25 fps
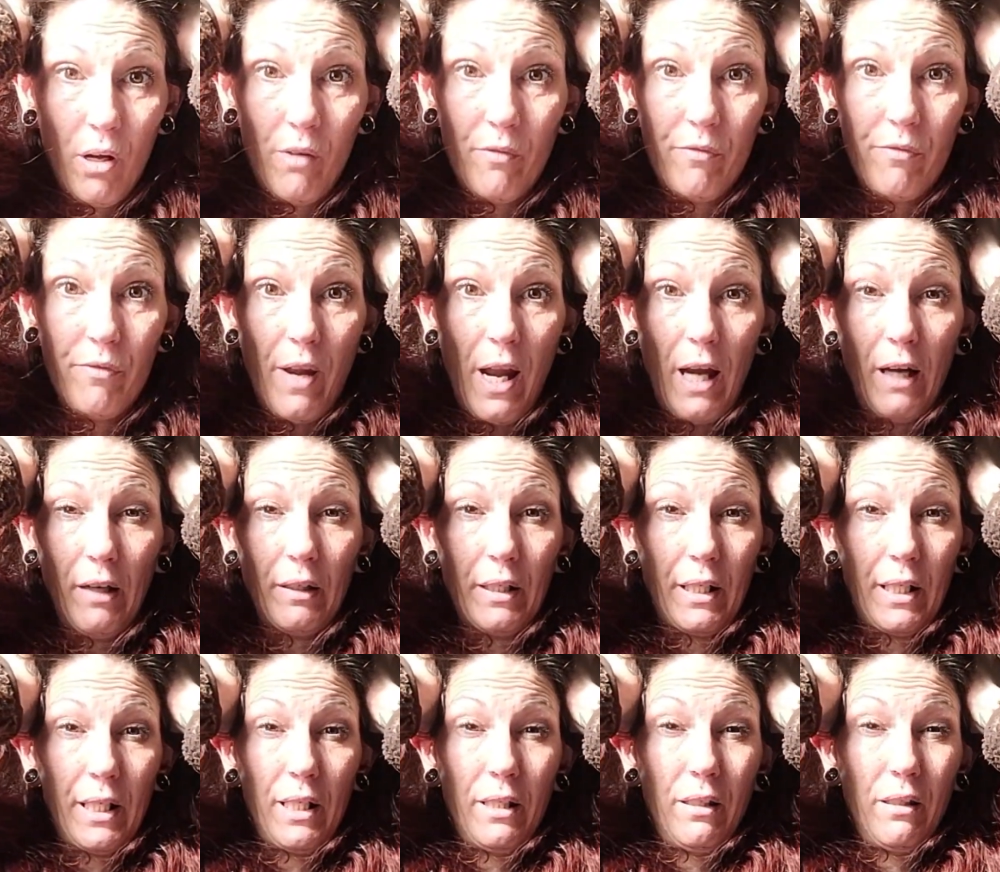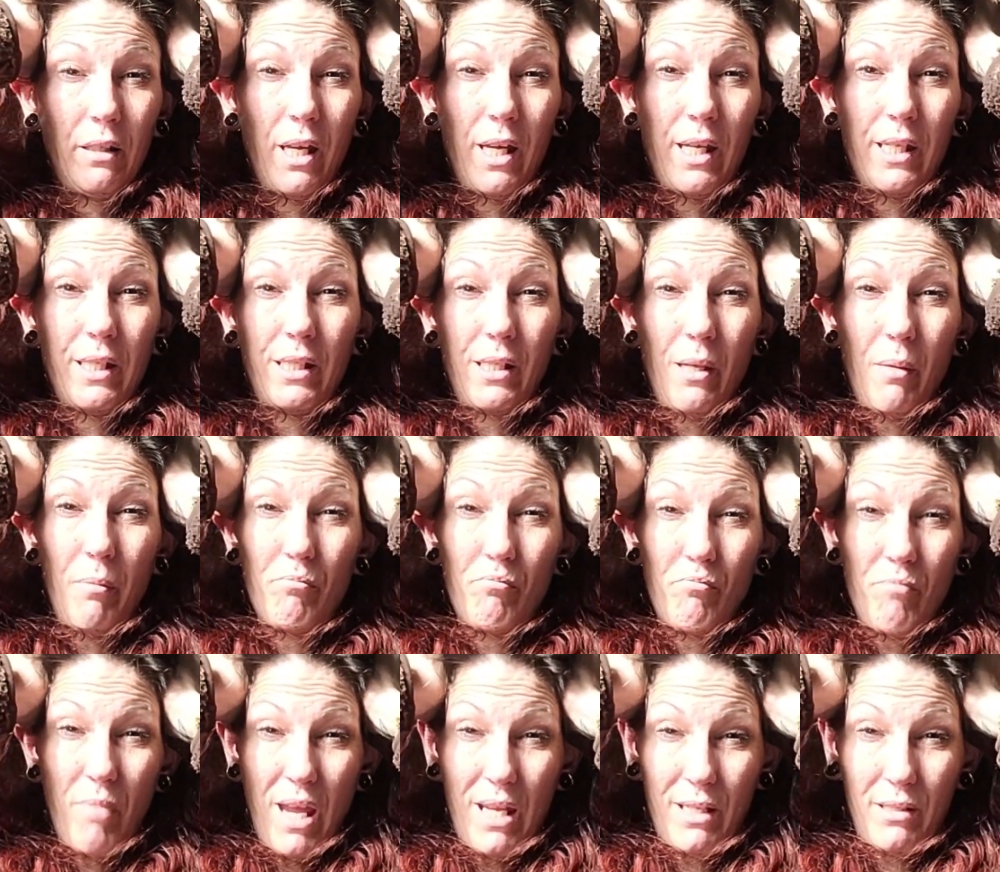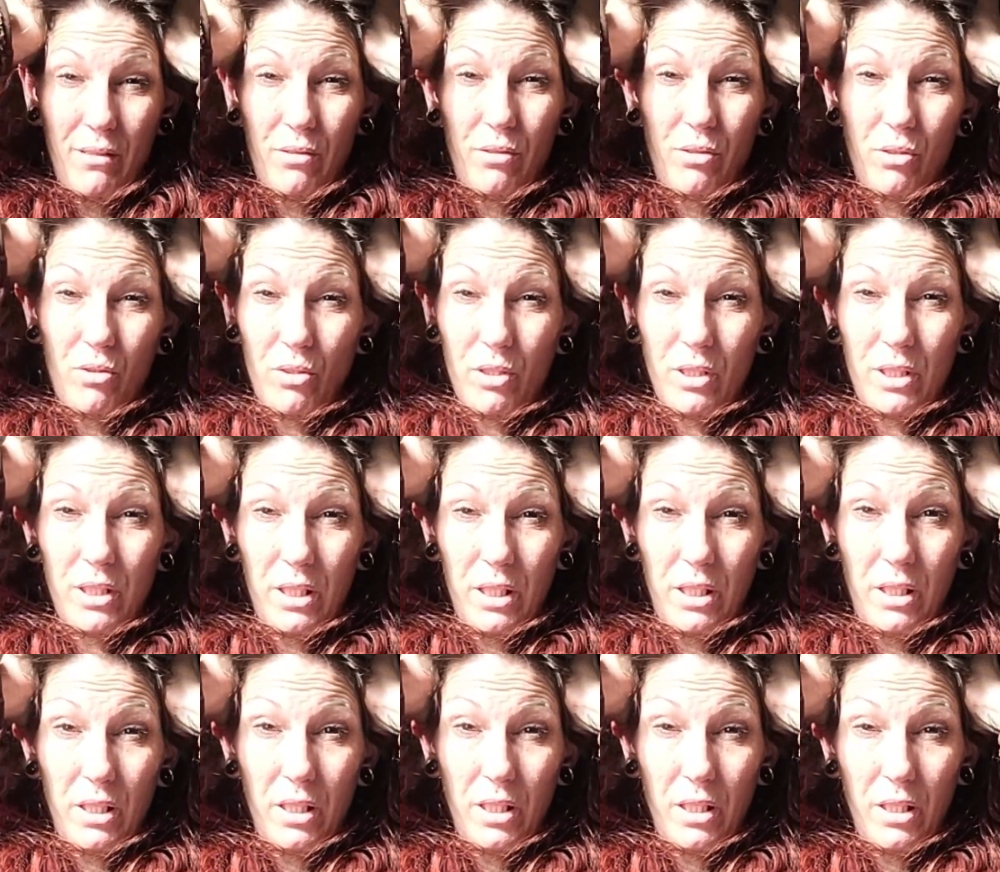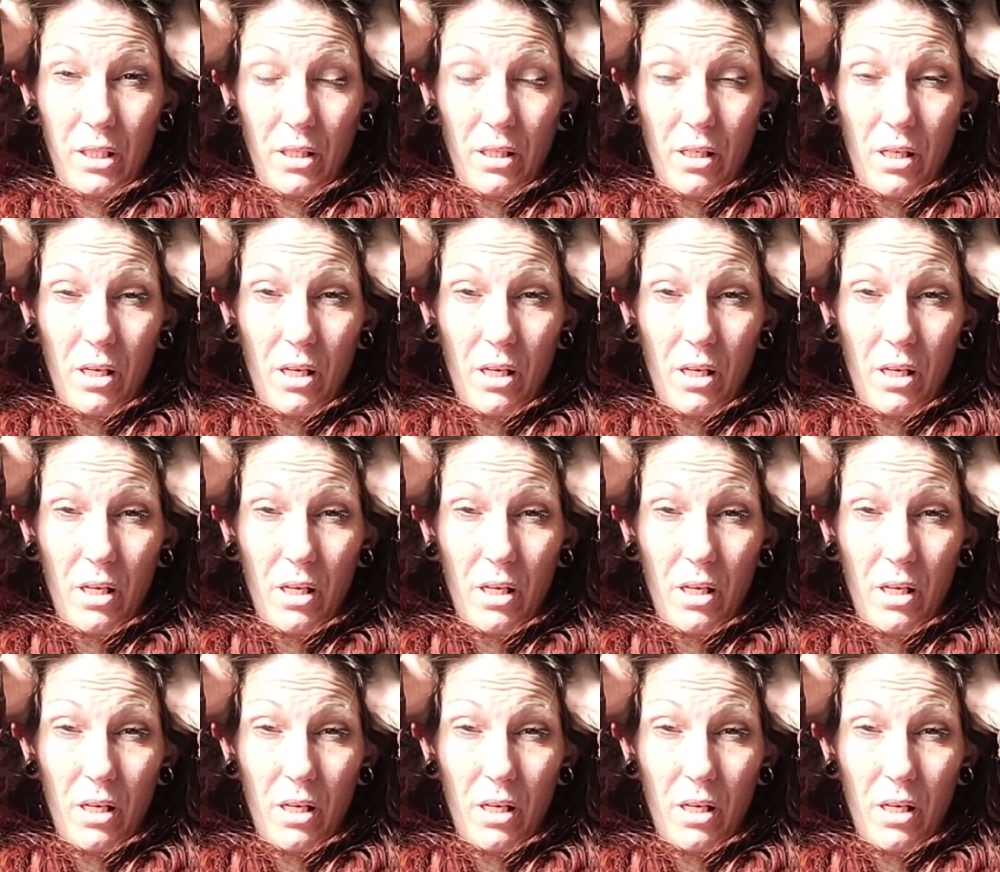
a very like a mentally